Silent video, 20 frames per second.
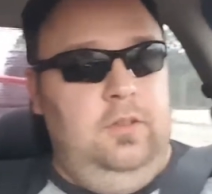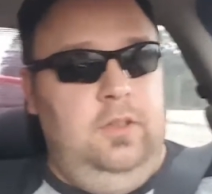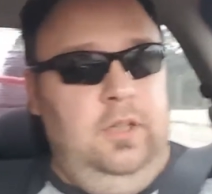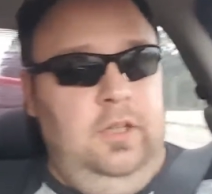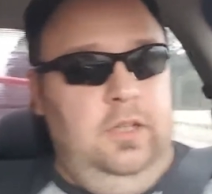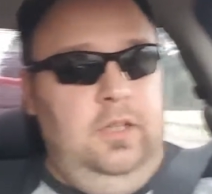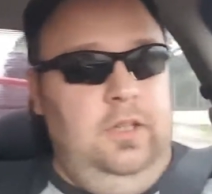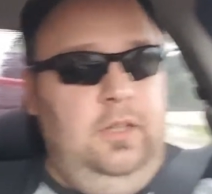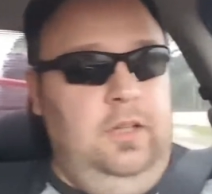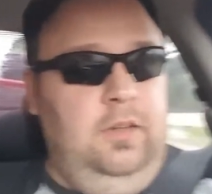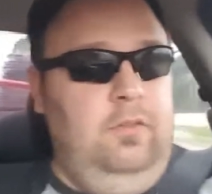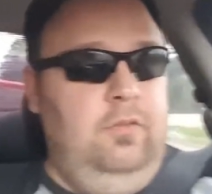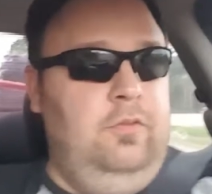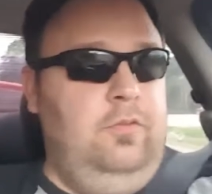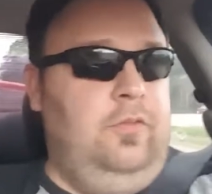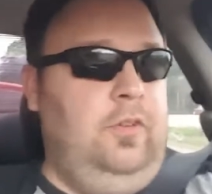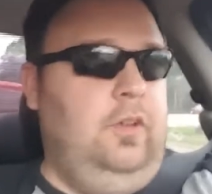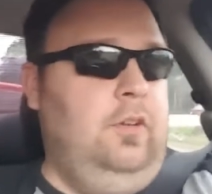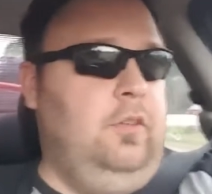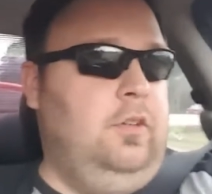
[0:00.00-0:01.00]
and I,
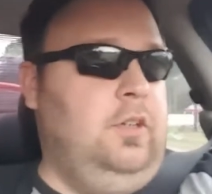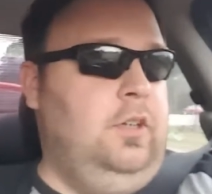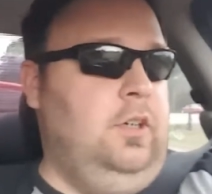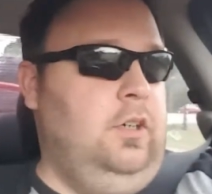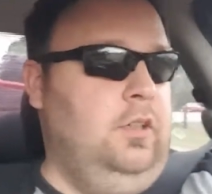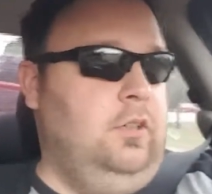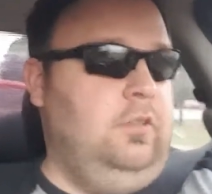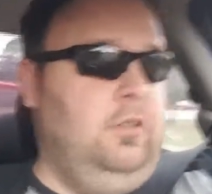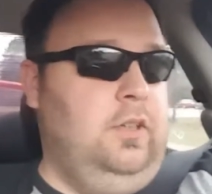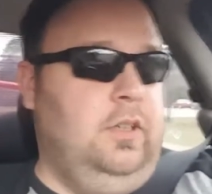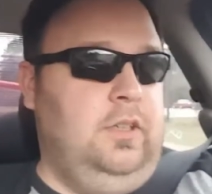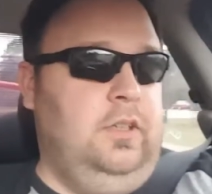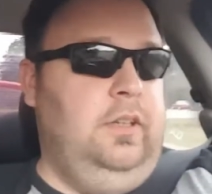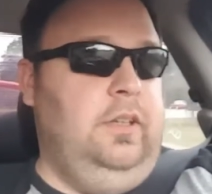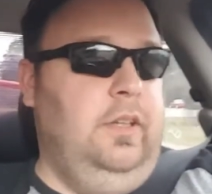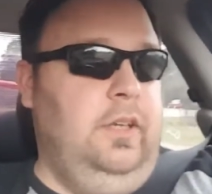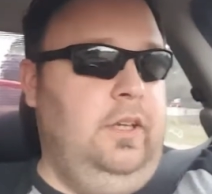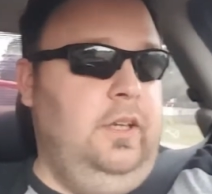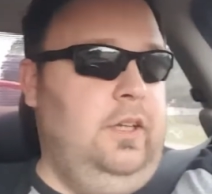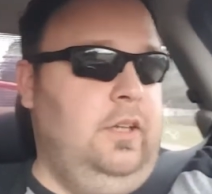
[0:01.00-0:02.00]
if I recall correctly,
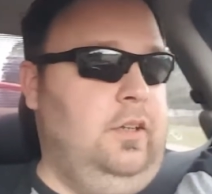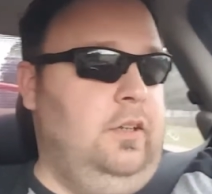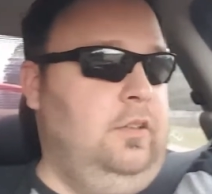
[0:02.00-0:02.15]
they had a